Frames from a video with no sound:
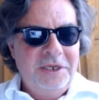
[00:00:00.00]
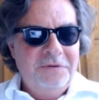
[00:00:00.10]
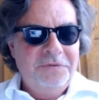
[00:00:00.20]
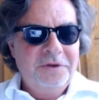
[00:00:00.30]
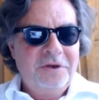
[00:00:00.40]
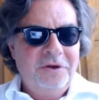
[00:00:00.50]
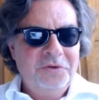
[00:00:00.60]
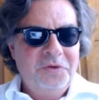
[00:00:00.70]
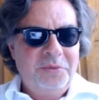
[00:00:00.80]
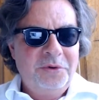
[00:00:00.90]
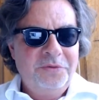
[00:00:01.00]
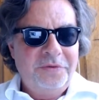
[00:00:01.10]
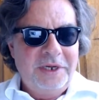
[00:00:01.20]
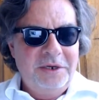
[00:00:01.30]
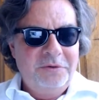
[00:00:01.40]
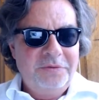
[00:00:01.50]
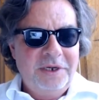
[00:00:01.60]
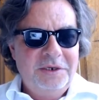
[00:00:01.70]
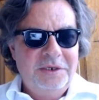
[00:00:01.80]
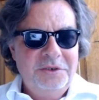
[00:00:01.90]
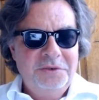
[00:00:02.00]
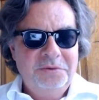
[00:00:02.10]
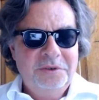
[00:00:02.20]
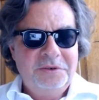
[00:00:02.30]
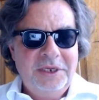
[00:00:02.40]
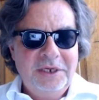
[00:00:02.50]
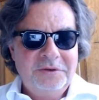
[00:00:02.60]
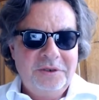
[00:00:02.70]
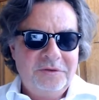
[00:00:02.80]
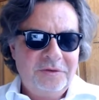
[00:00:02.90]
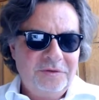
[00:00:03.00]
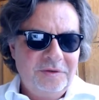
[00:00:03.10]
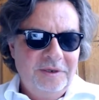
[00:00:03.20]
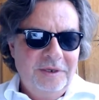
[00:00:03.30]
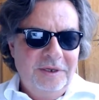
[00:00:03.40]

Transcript: if the cost per firefighting unit increases,